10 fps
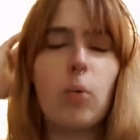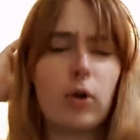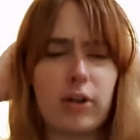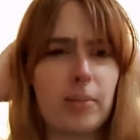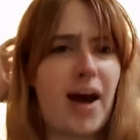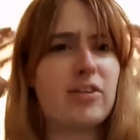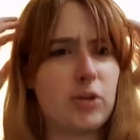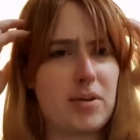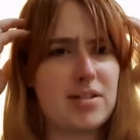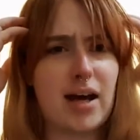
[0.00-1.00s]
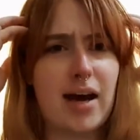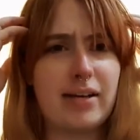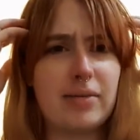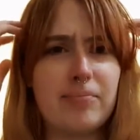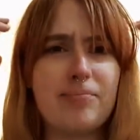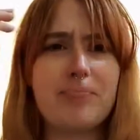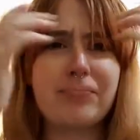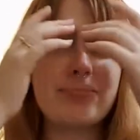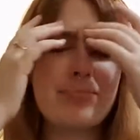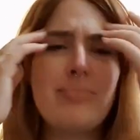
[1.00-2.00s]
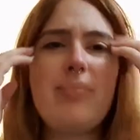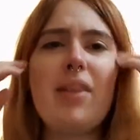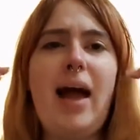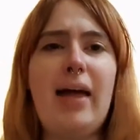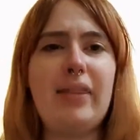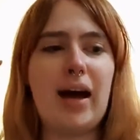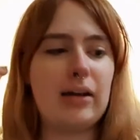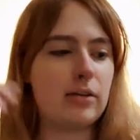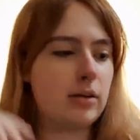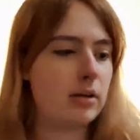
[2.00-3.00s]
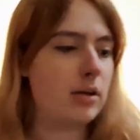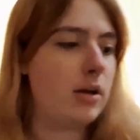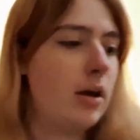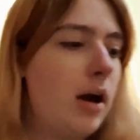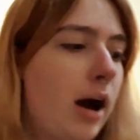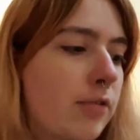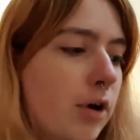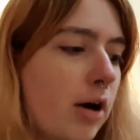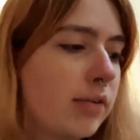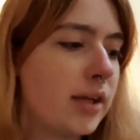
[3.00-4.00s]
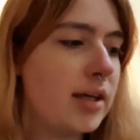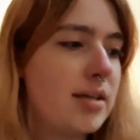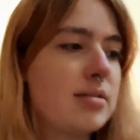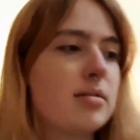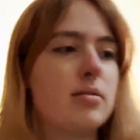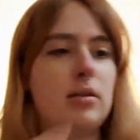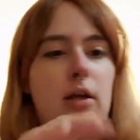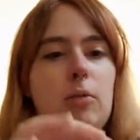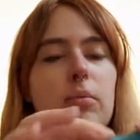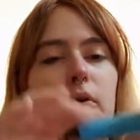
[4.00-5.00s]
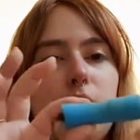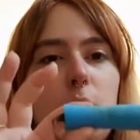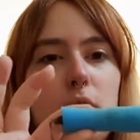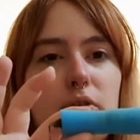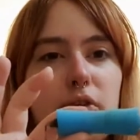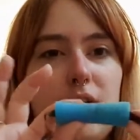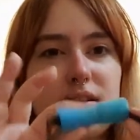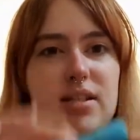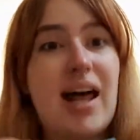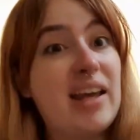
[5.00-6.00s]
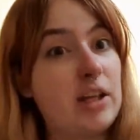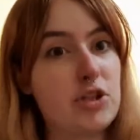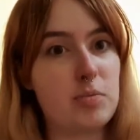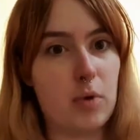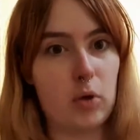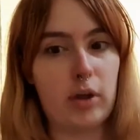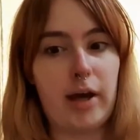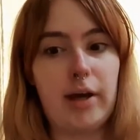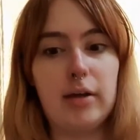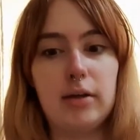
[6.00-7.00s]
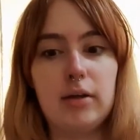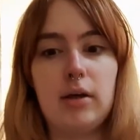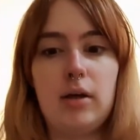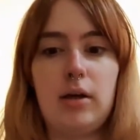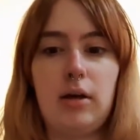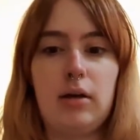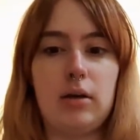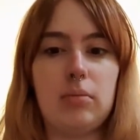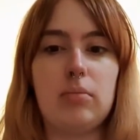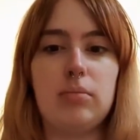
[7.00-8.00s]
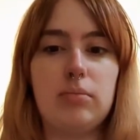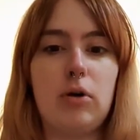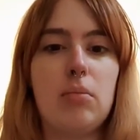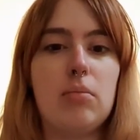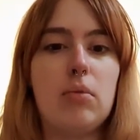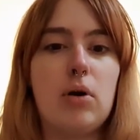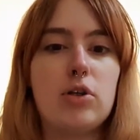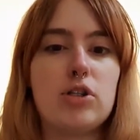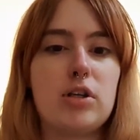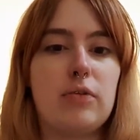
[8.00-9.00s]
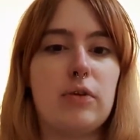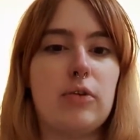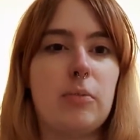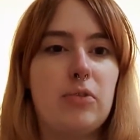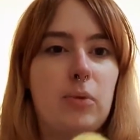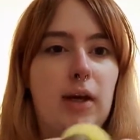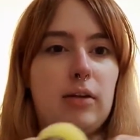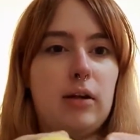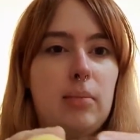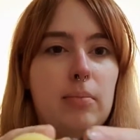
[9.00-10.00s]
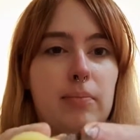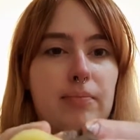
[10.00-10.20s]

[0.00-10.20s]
1 at the back, 2 at the side, and then I've got these little blue ones that are slightly smaller, not much difference between them.